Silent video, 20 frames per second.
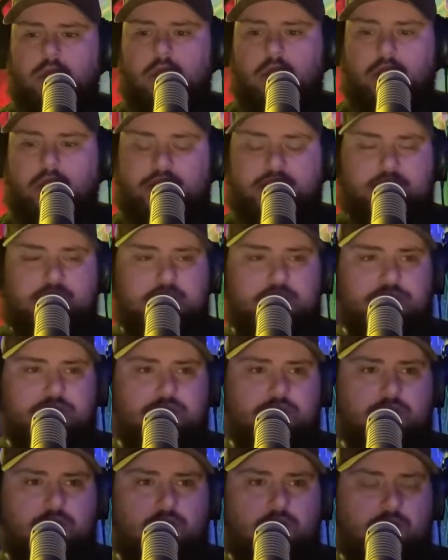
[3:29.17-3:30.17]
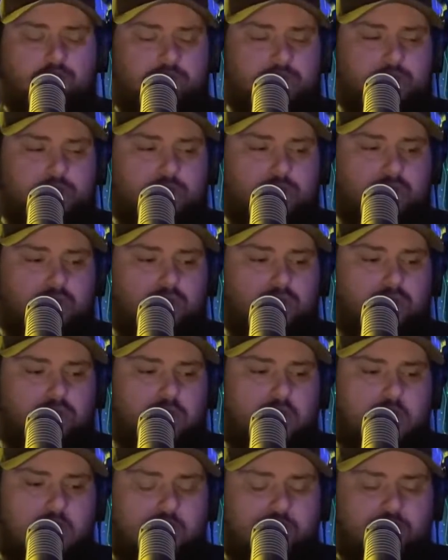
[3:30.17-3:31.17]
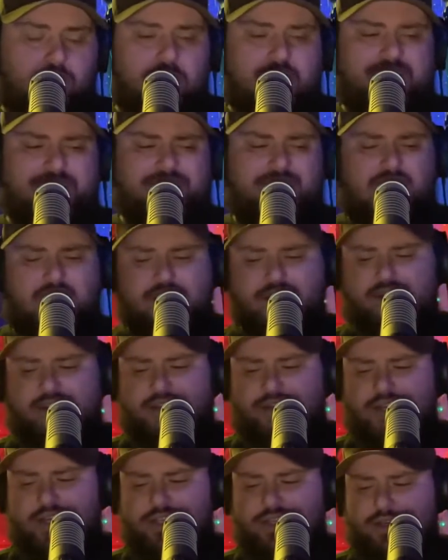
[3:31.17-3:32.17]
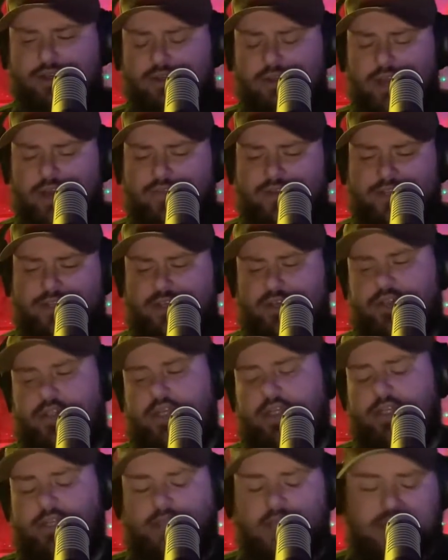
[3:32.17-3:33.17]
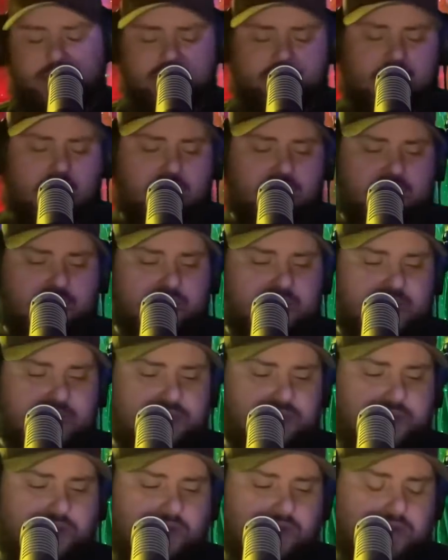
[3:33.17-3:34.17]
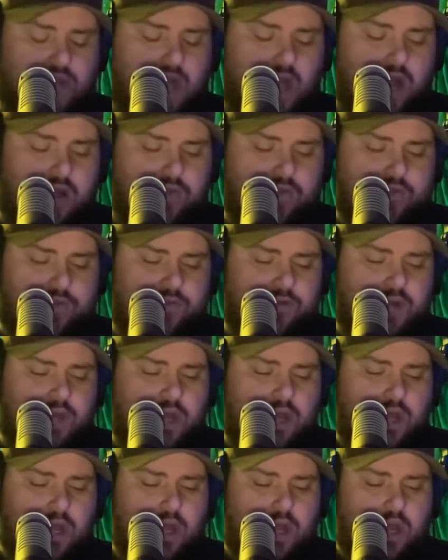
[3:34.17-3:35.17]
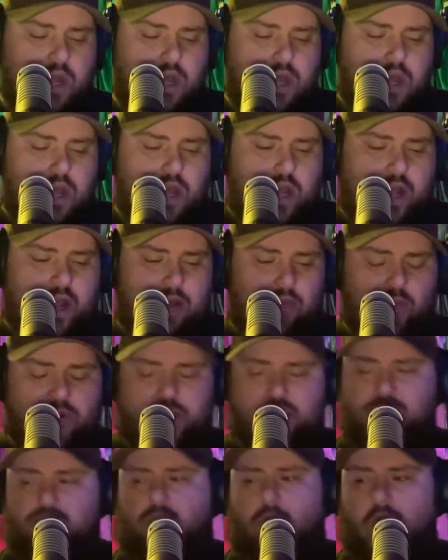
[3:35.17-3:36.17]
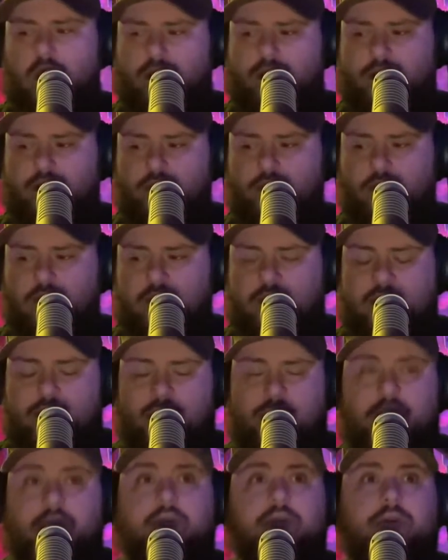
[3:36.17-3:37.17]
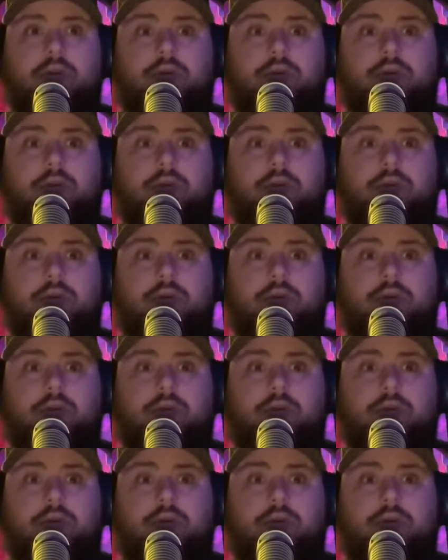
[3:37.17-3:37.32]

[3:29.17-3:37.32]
love. What is unconditional love? Is there such a thing as unconditional love? And when is walking away,